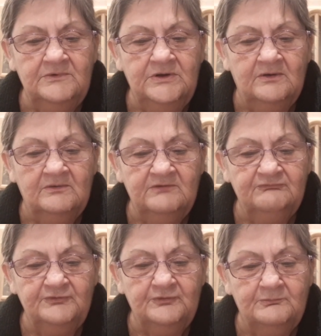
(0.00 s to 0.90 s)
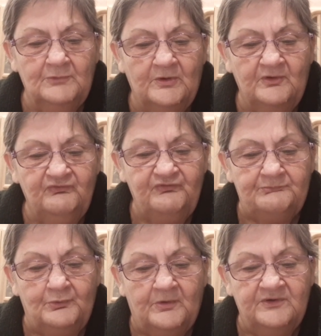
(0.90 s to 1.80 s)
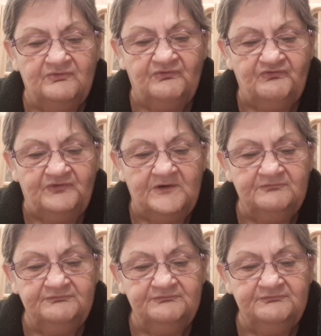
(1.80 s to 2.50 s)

you know, giving her moral support and stuff